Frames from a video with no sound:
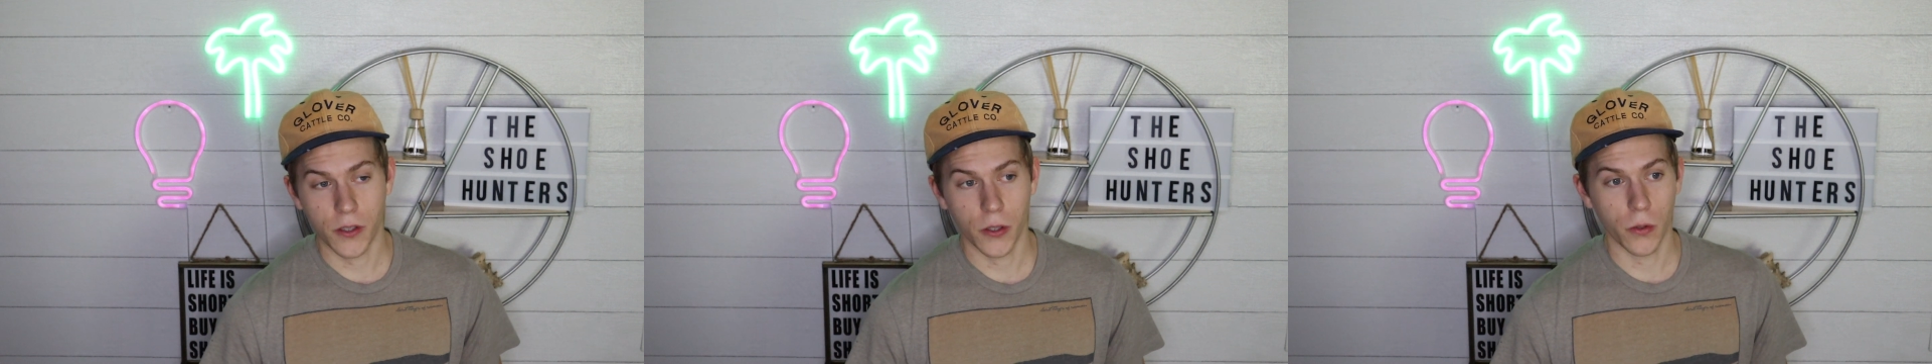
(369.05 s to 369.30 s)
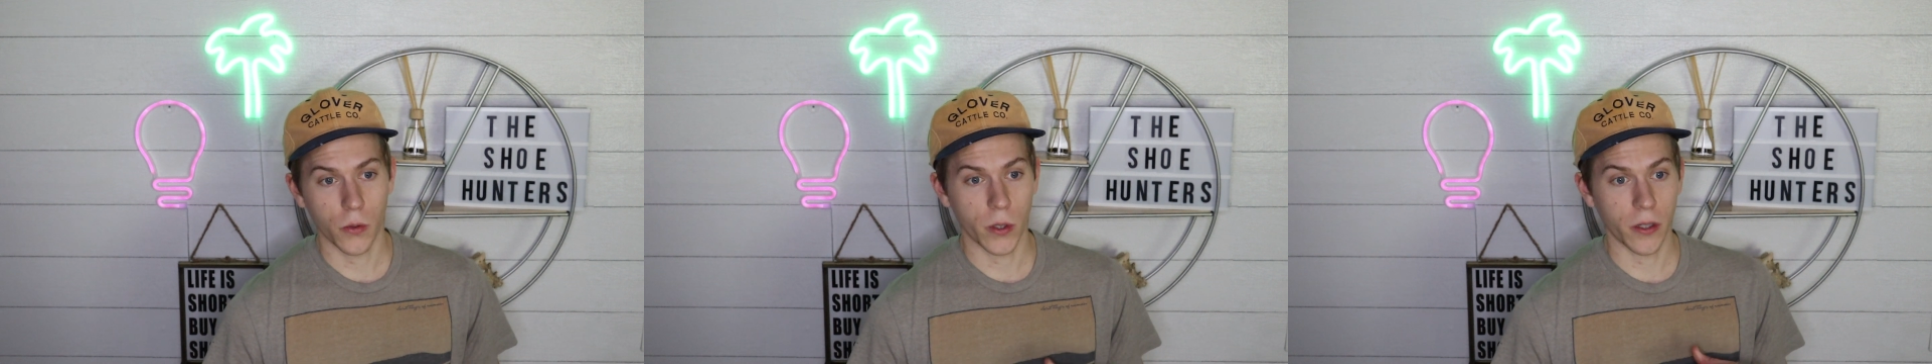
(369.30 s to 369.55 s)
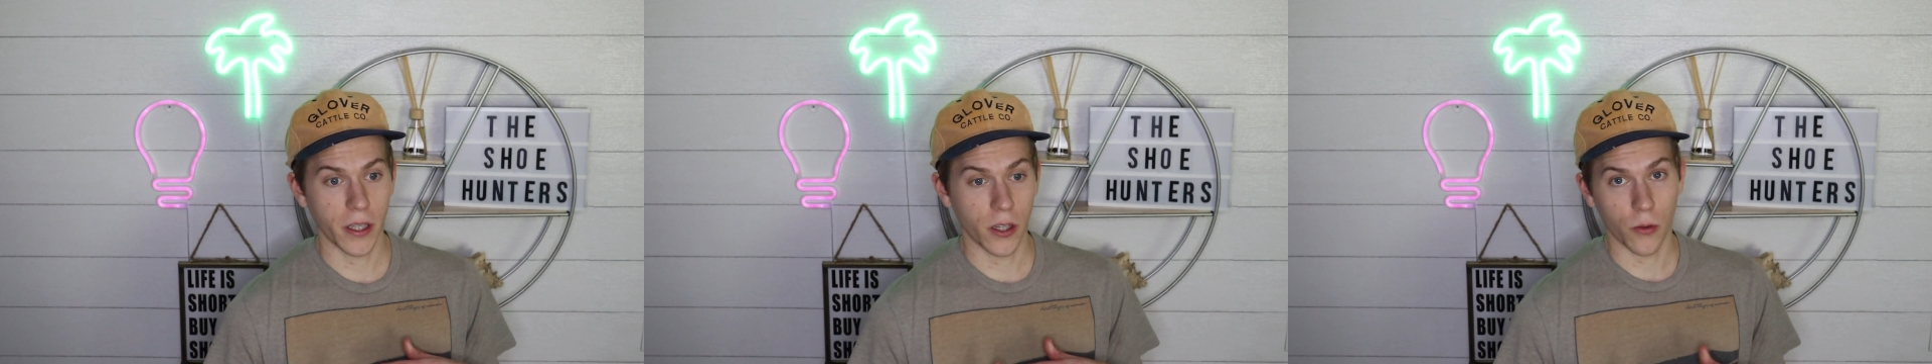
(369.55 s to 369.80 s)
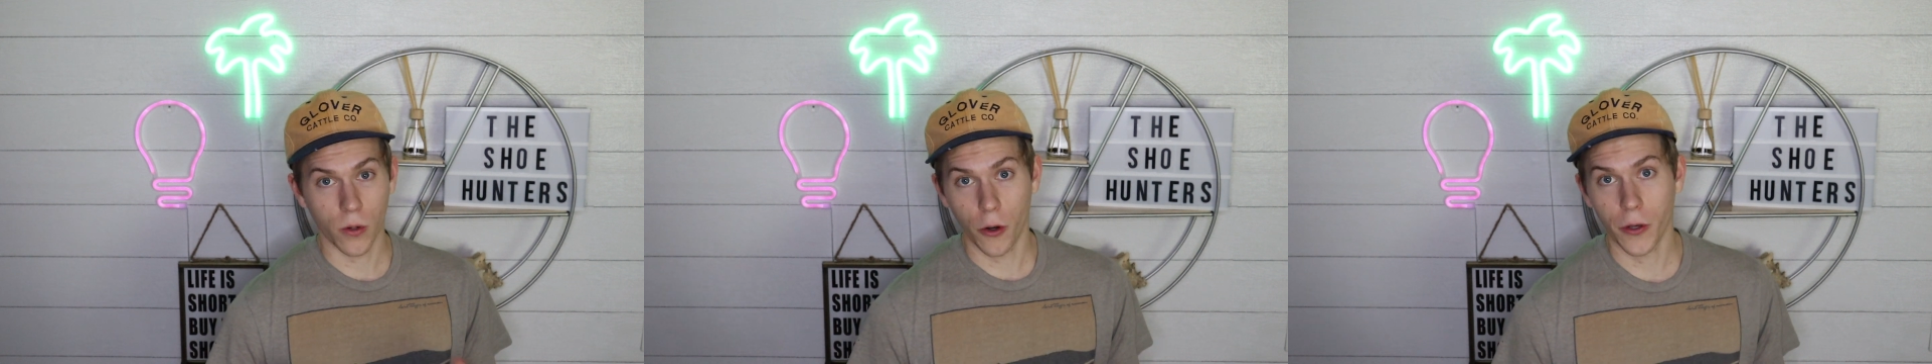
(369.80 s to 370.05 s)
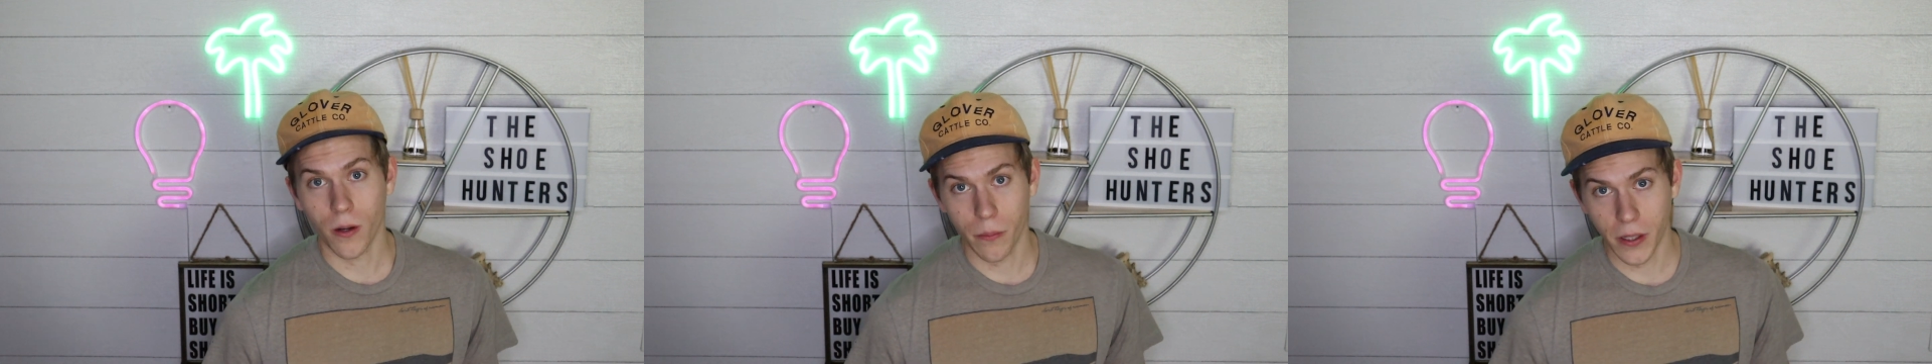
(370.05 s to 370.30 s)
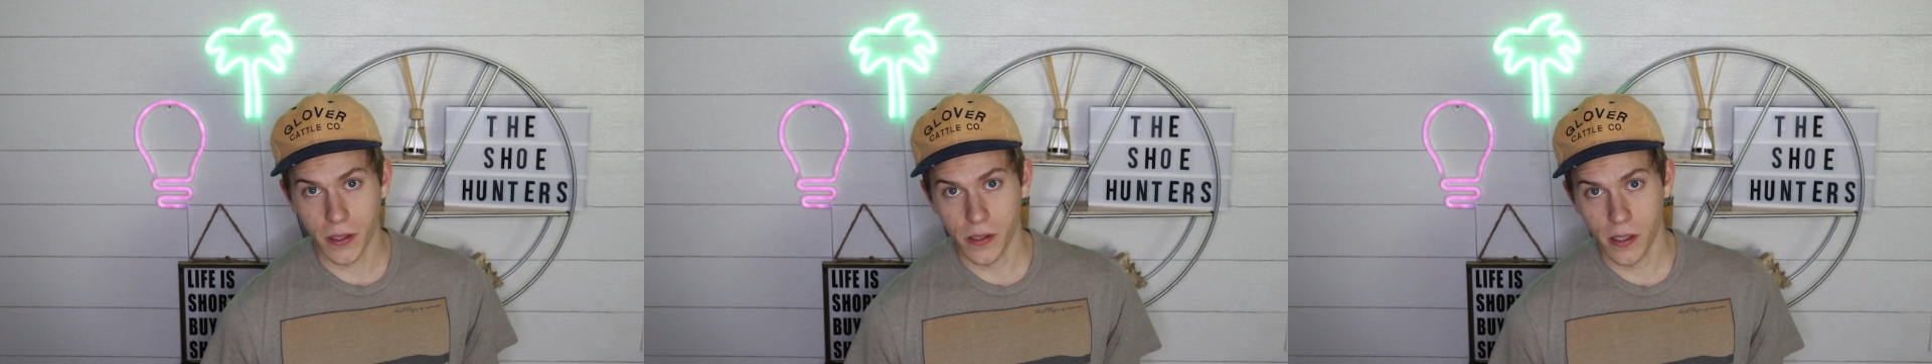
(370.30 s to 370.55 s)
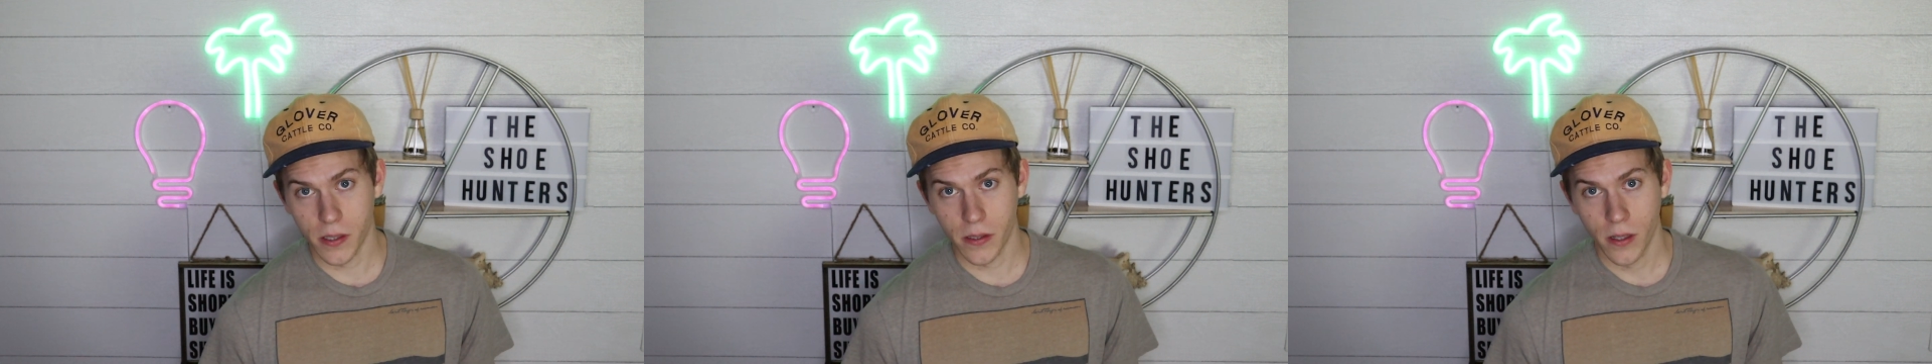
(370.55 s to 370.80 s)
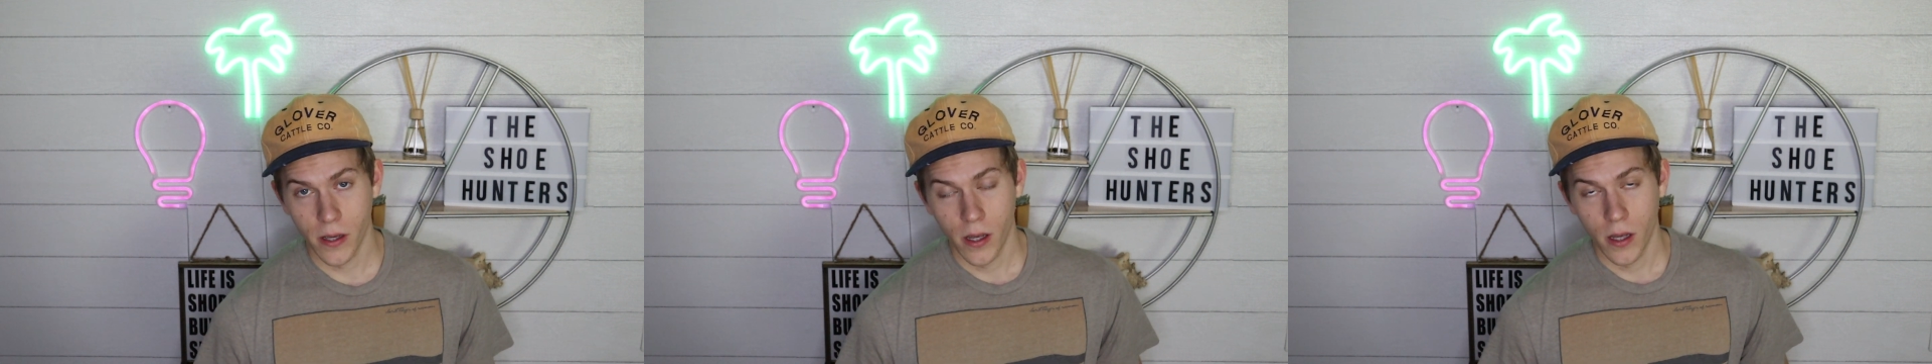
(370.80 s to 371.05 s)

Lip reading: to really grow your business.